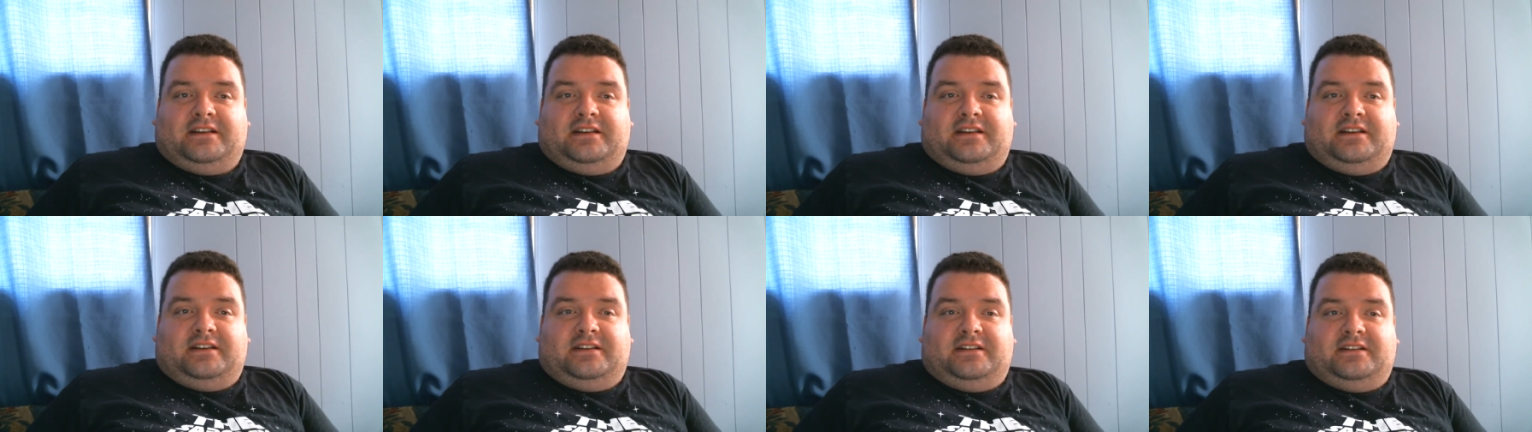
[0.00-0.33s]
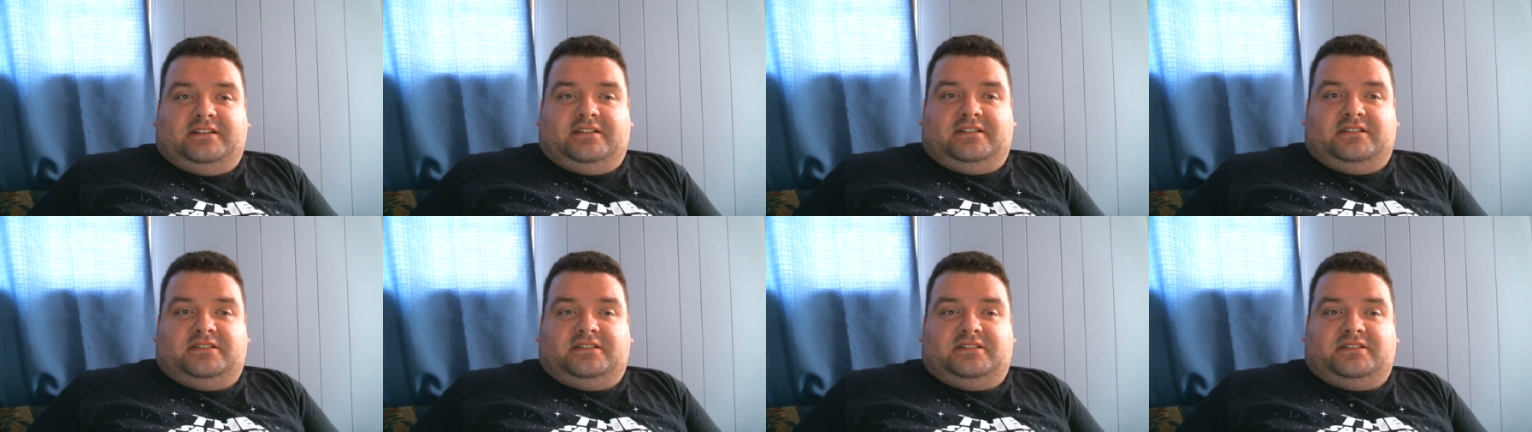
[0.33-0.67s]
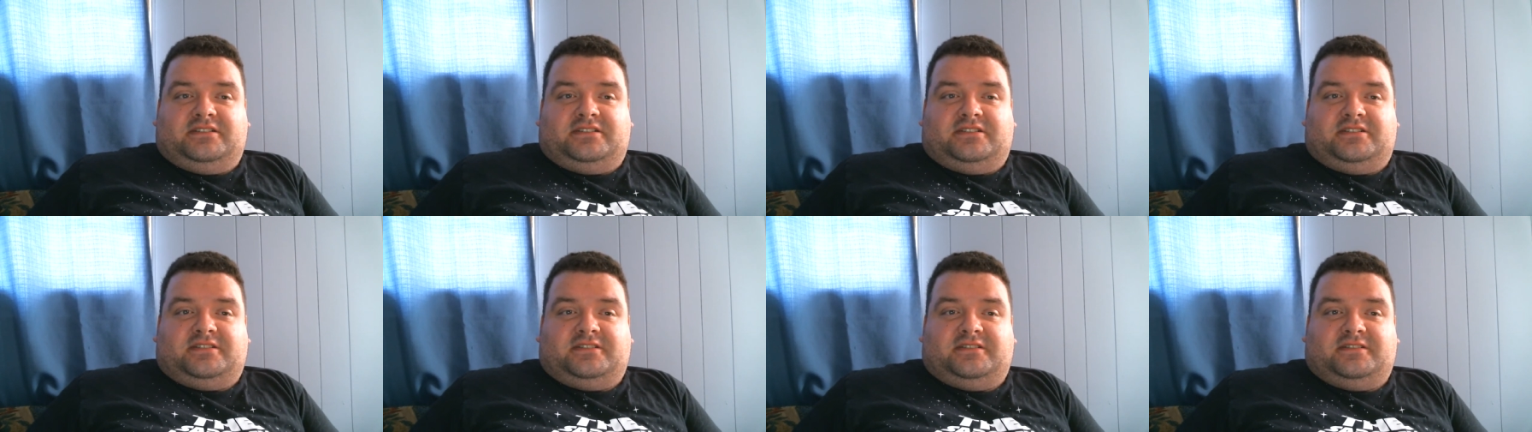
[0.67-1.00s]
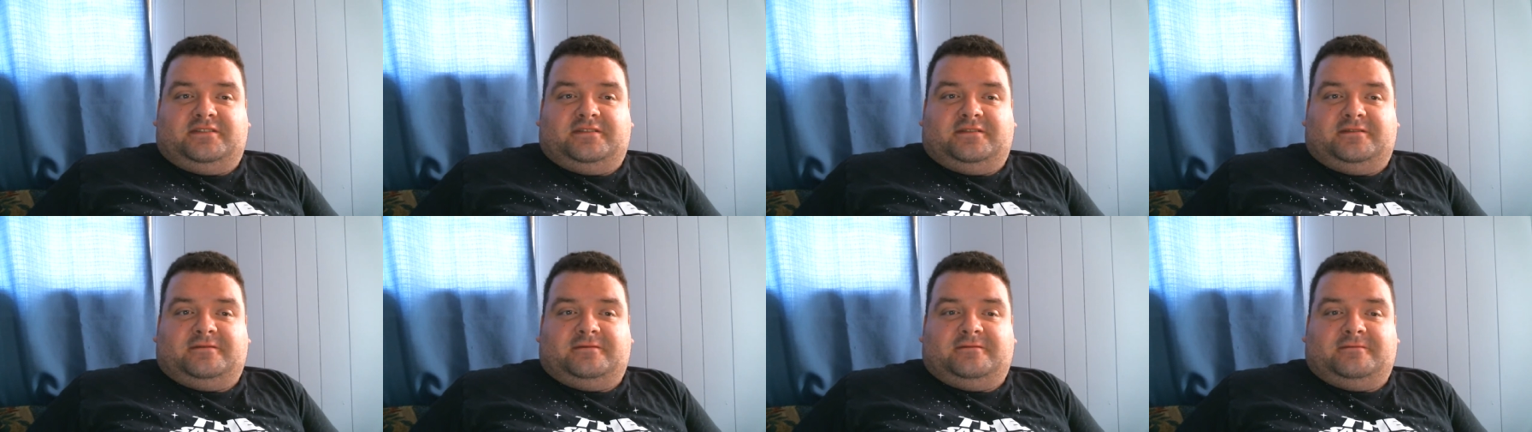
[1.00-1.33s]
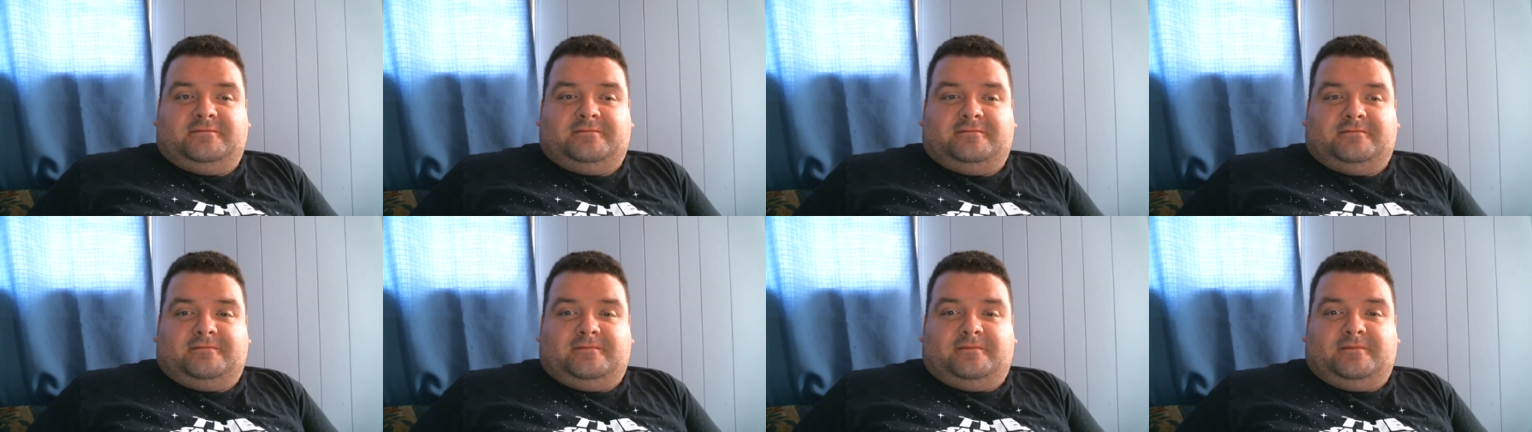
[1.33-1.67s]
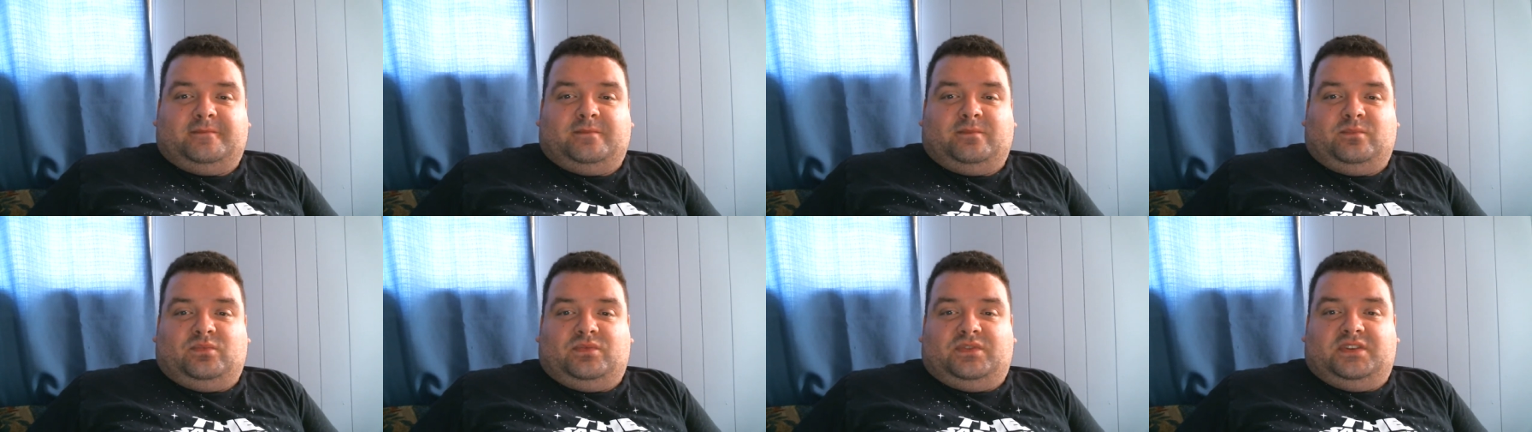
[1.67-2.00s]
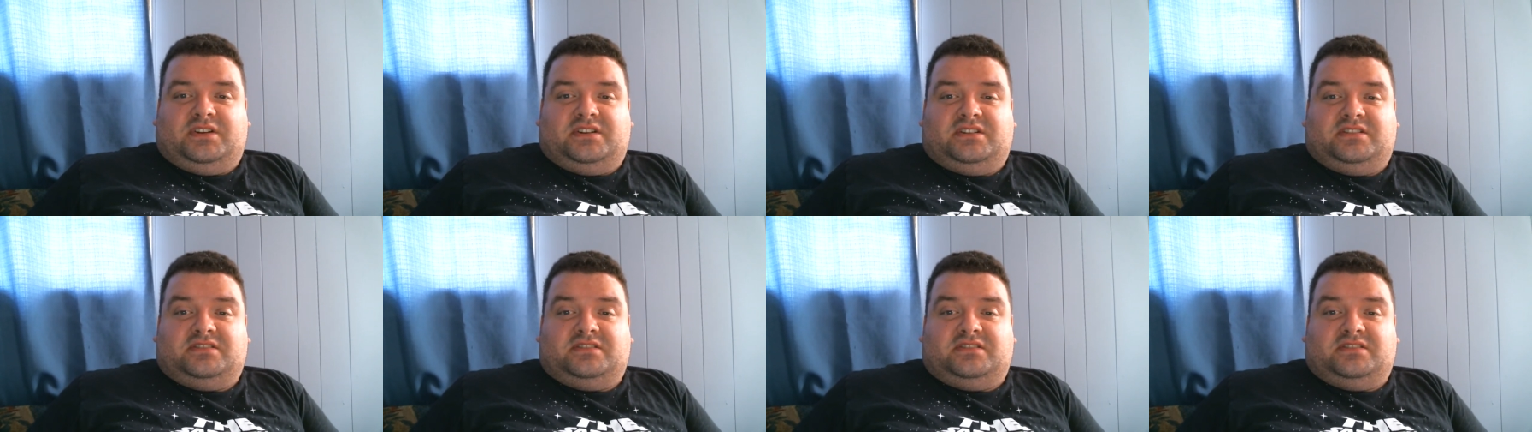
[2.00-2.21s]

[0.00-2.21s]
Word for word: And it